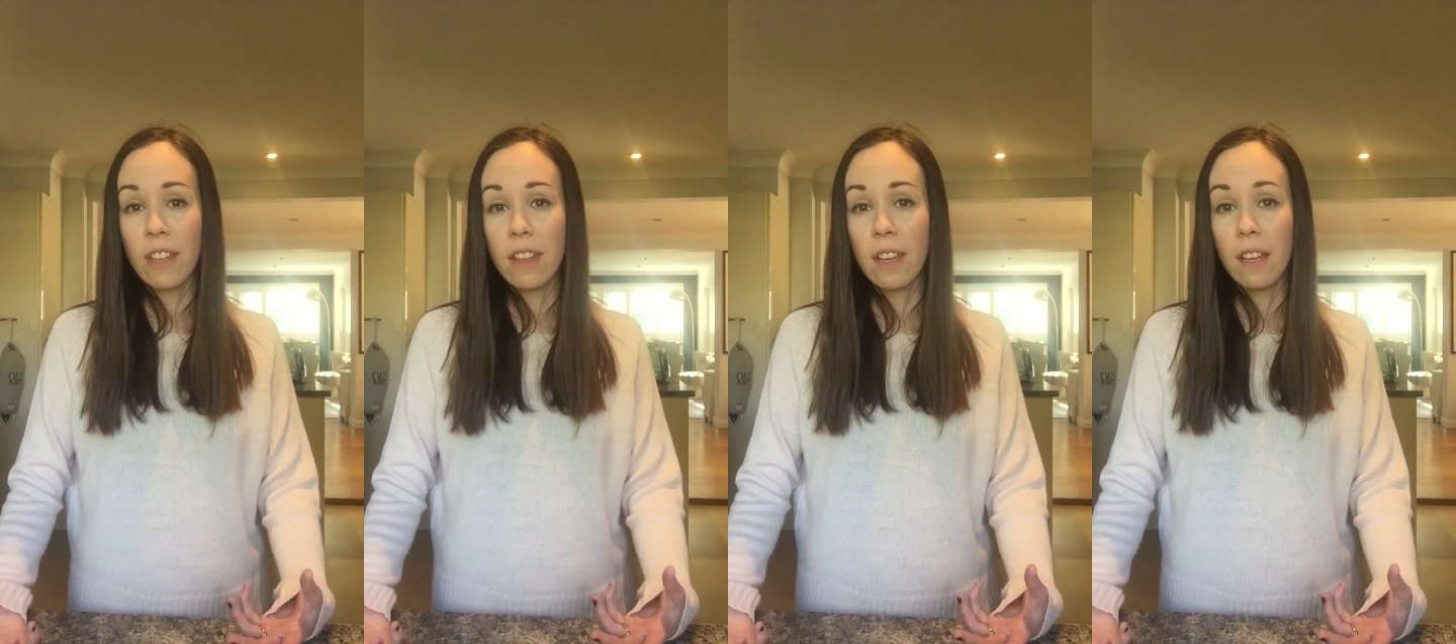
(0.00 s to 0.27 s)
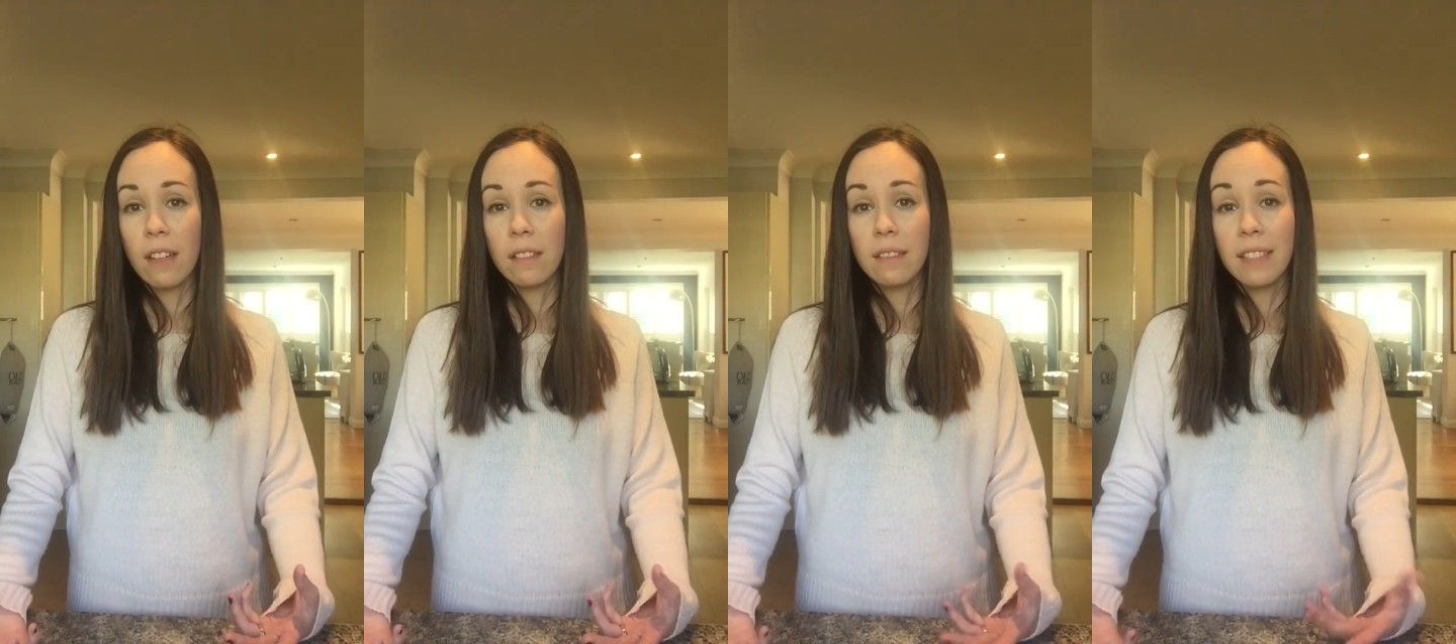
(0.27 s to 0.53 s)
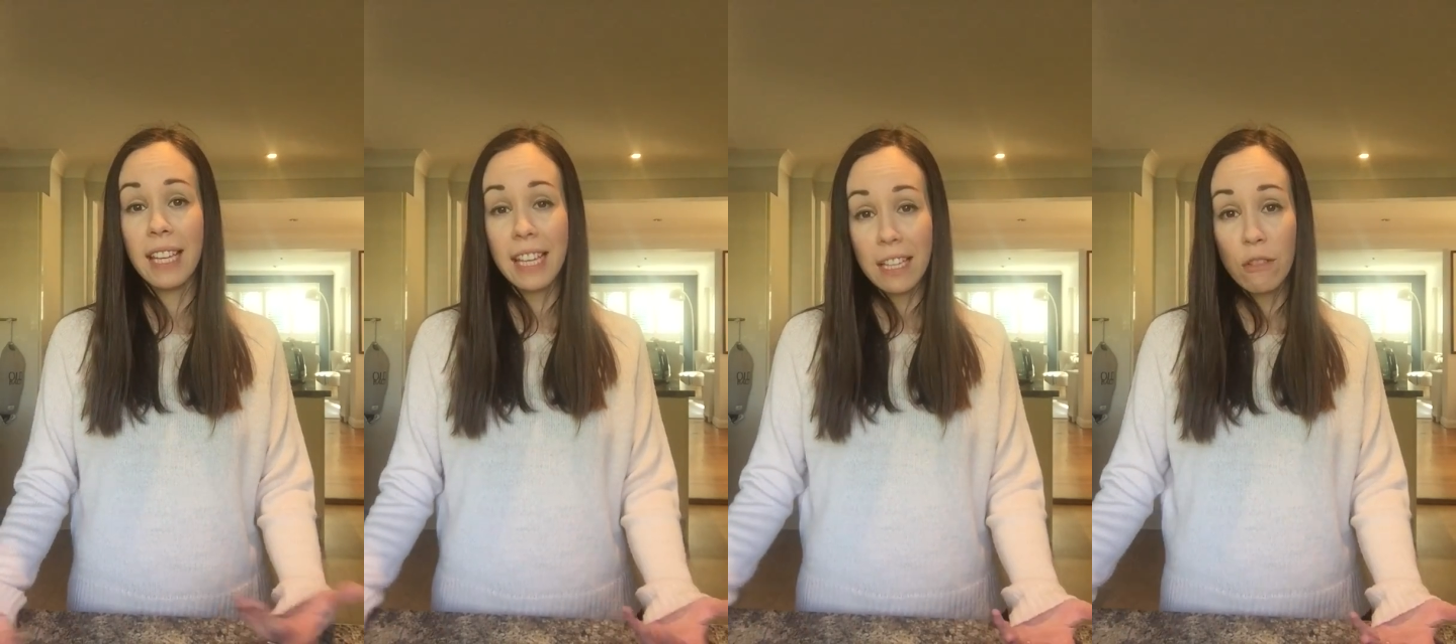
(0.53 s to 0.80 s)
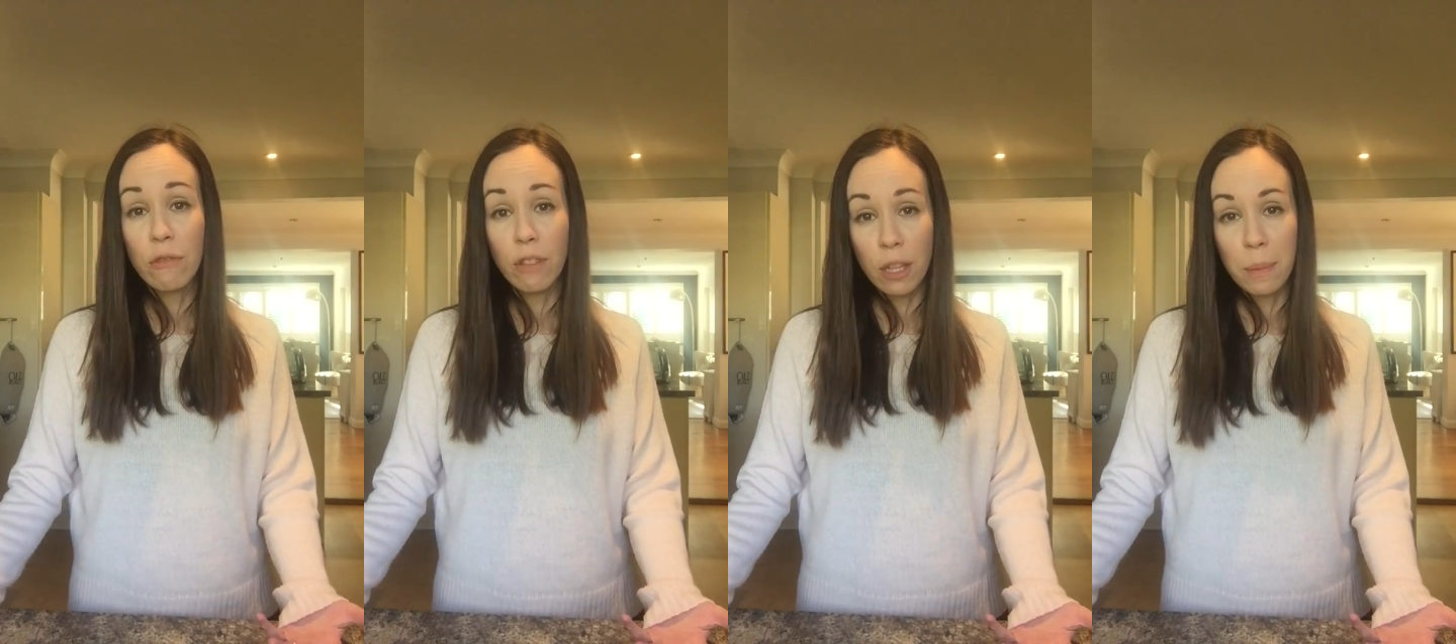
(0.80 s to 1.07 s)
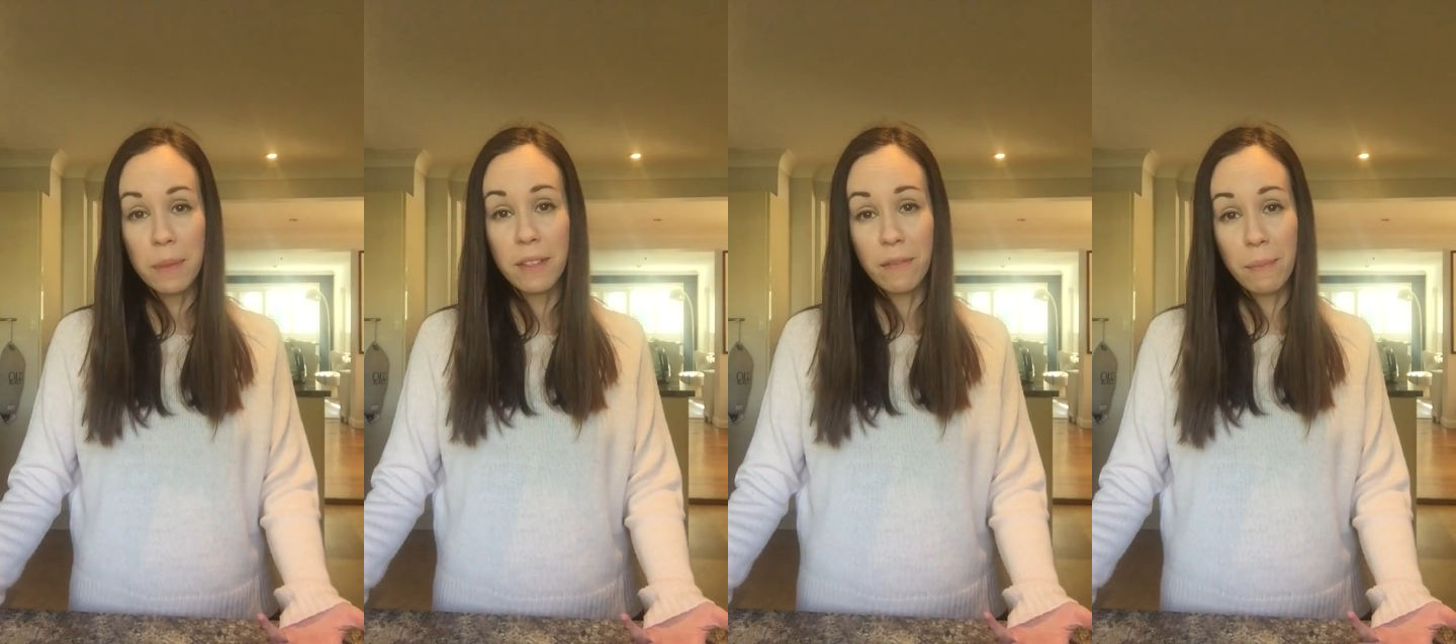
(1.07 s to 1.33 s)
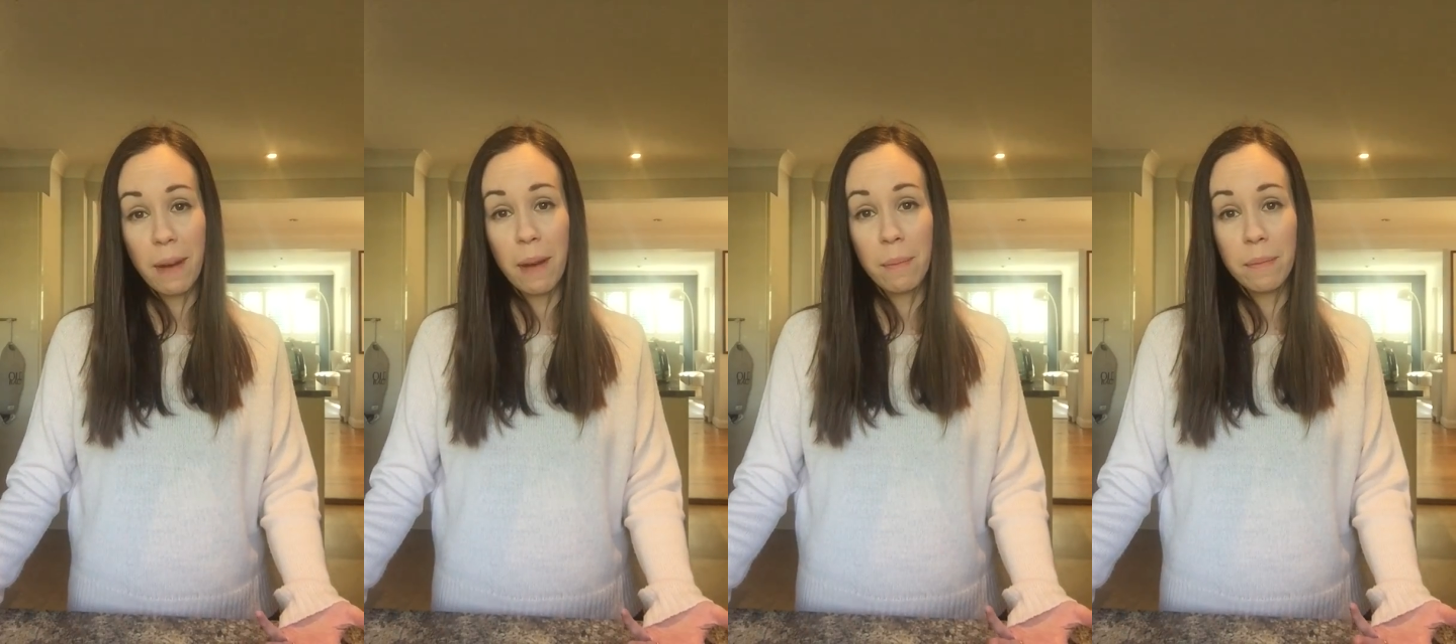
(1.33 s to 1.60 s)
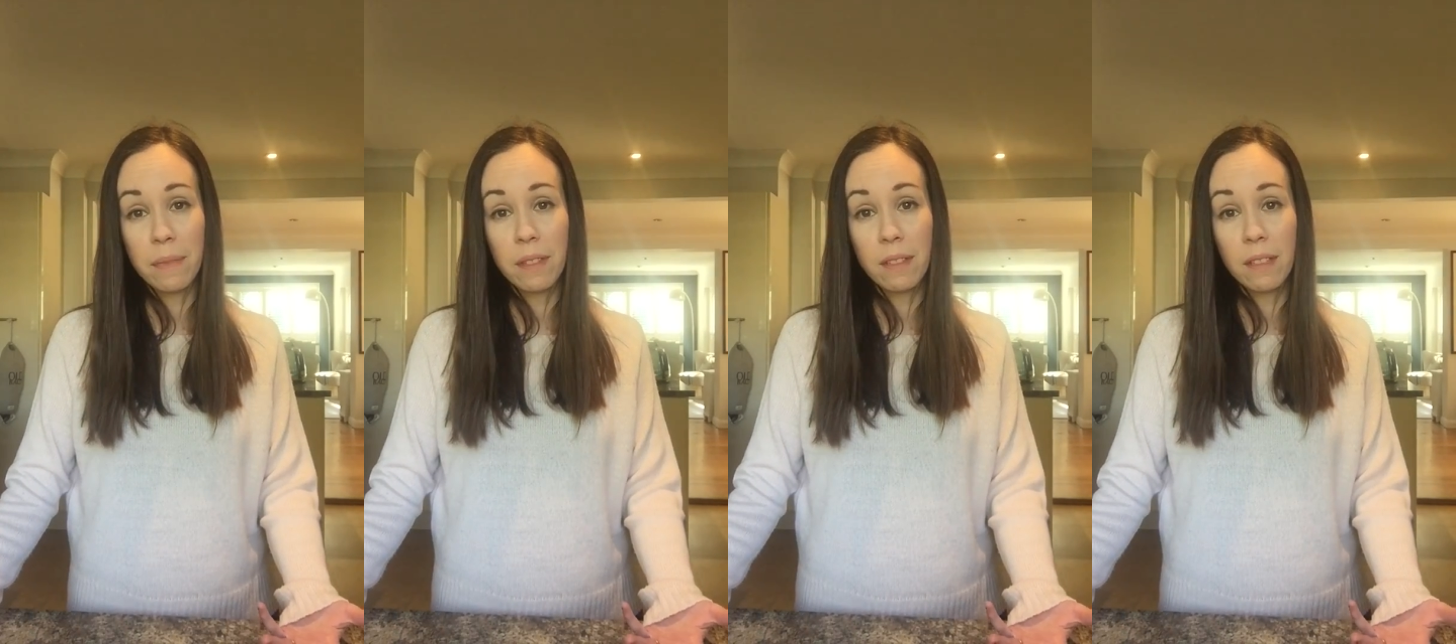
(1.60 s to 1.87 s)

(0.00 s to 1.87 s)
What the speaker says: other in groups of mums.